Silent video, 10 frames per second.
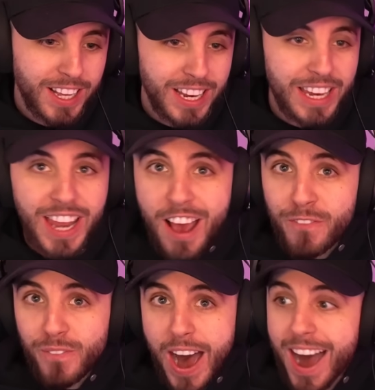Like they're
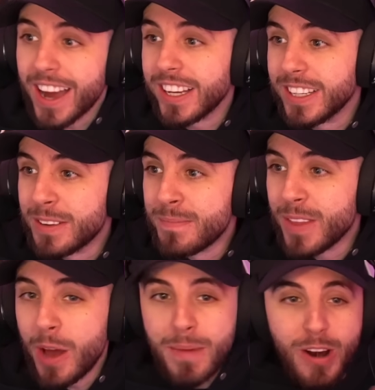fine.
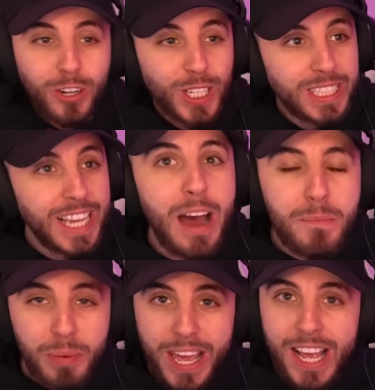America's
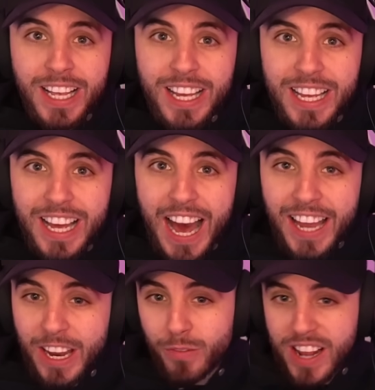that big
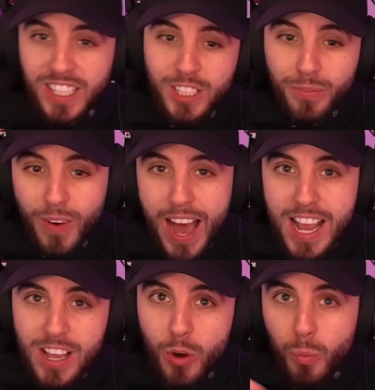and they're ready to
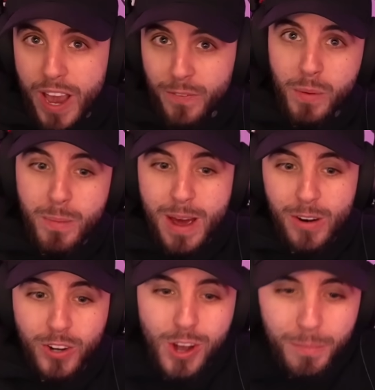fight away from
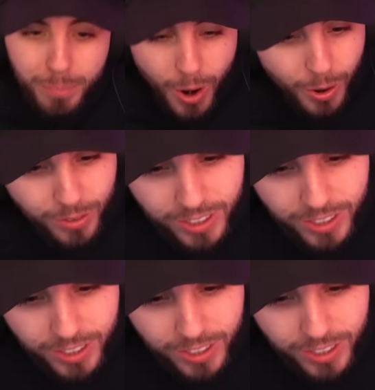America, bro.